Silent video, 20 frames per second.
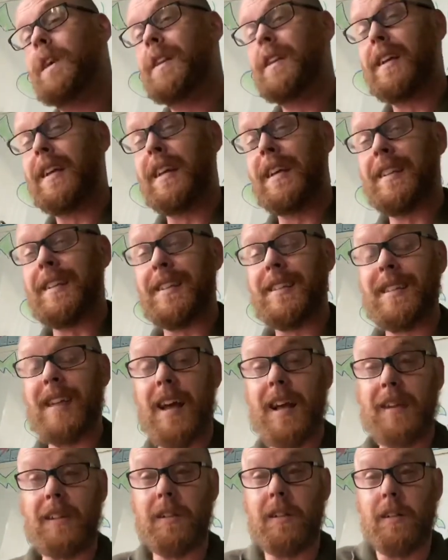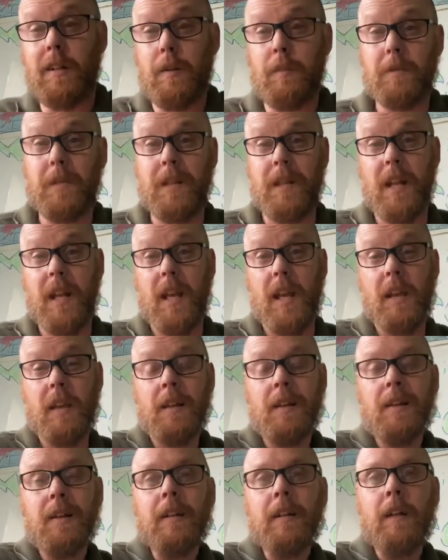did in science club today
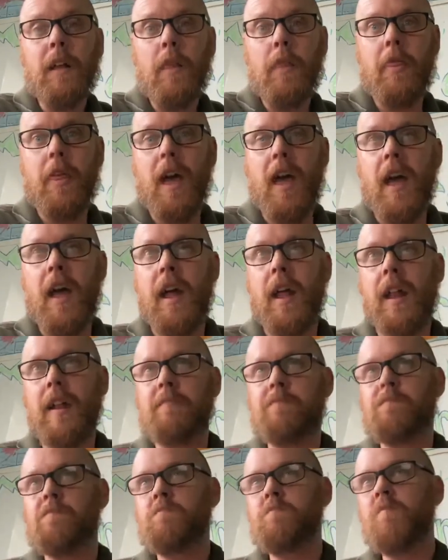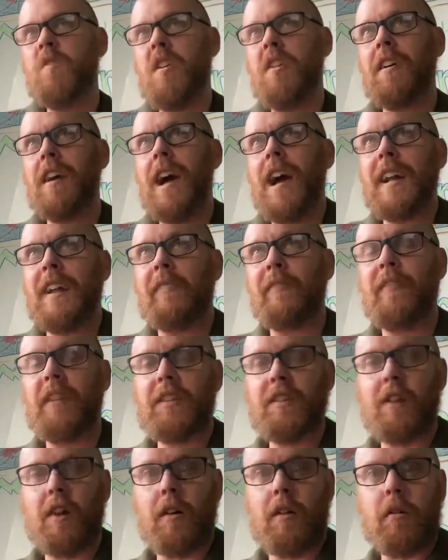that well, kind of
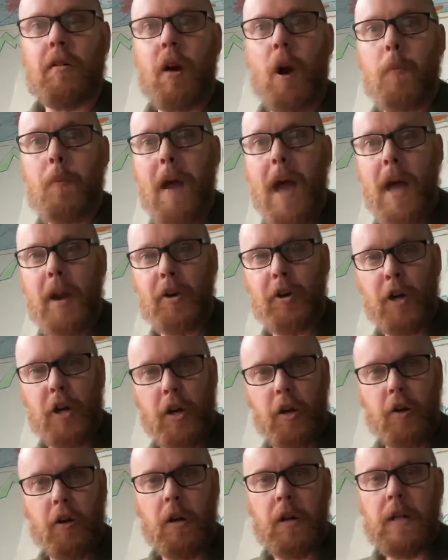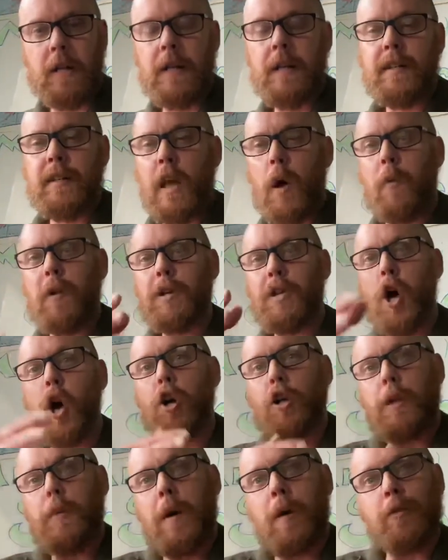fits our, our pattern here. Now, we
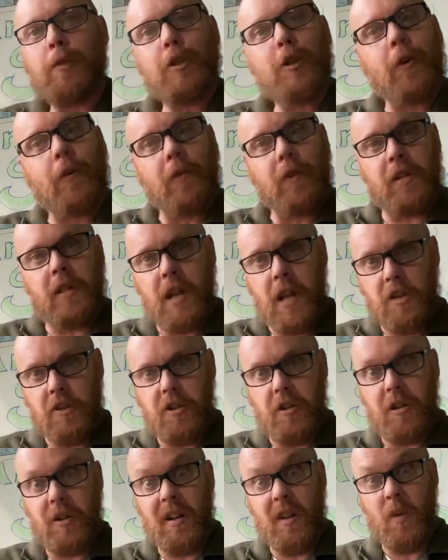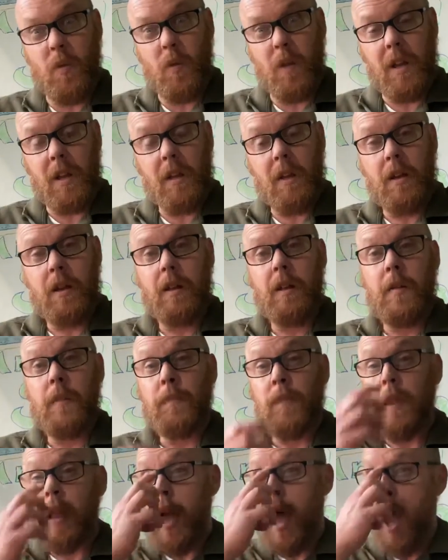talked about surface tension, didn't we?
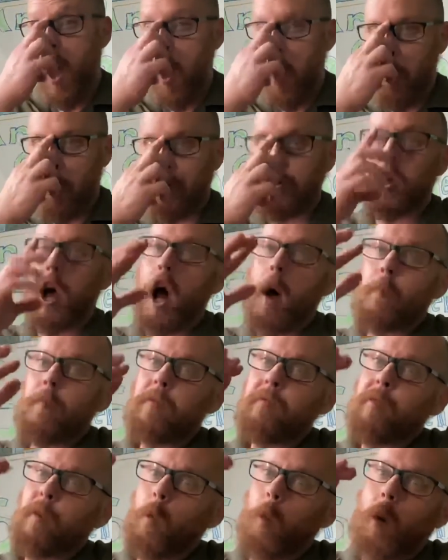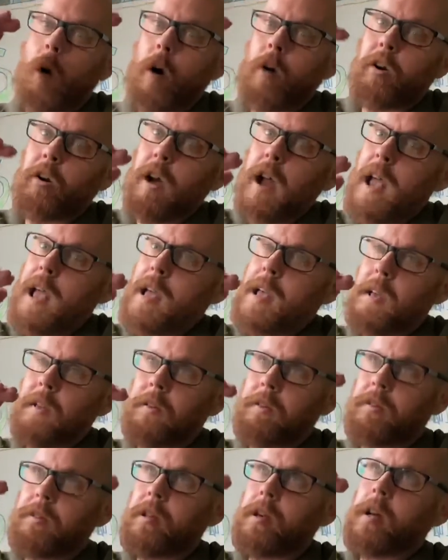How the top of the water
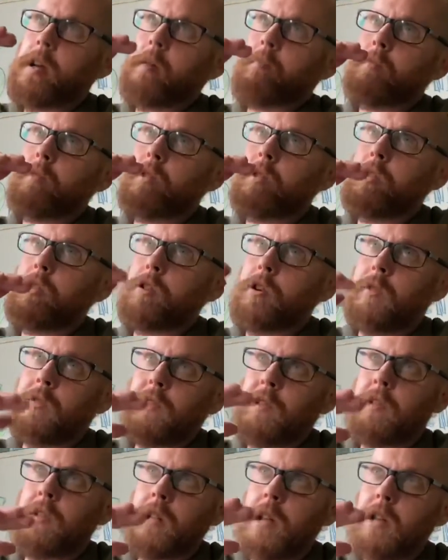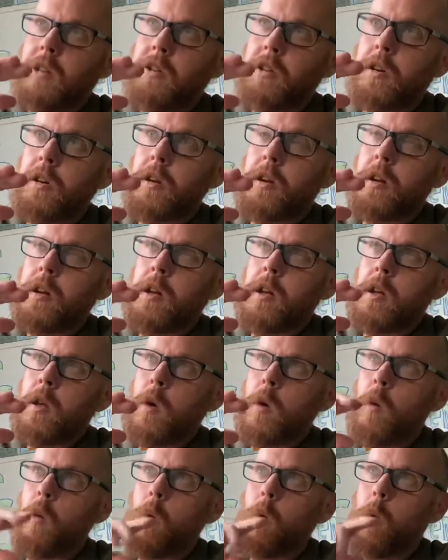has some surface tension.
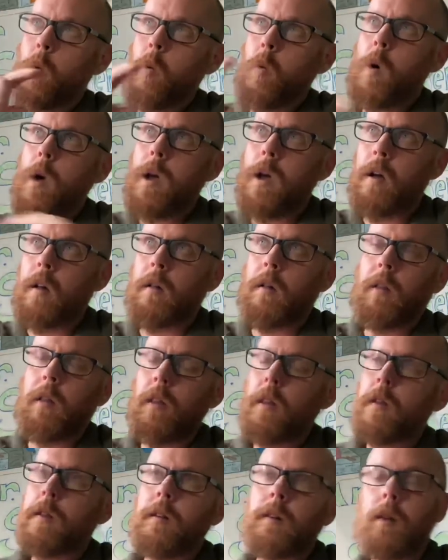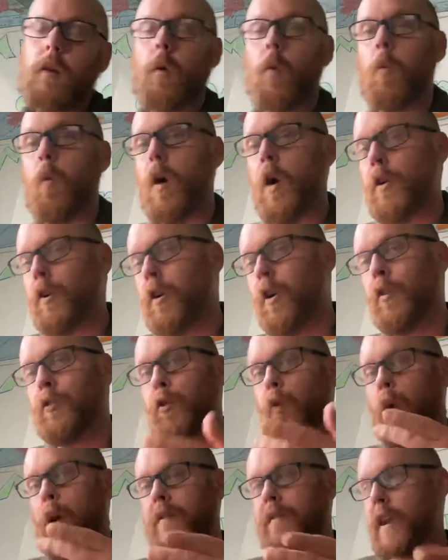Well, water
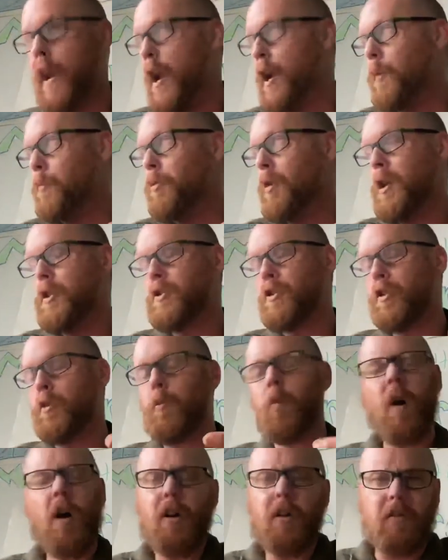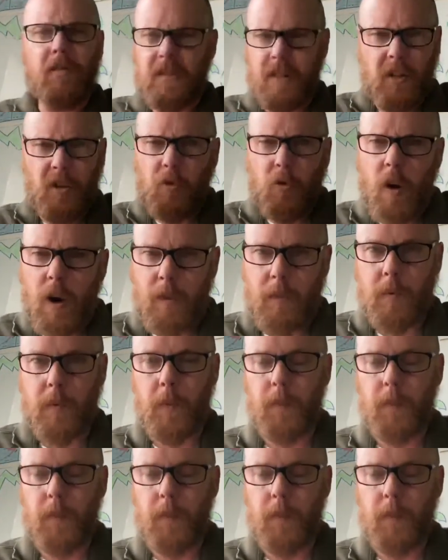also has air pressure. Water is incredible.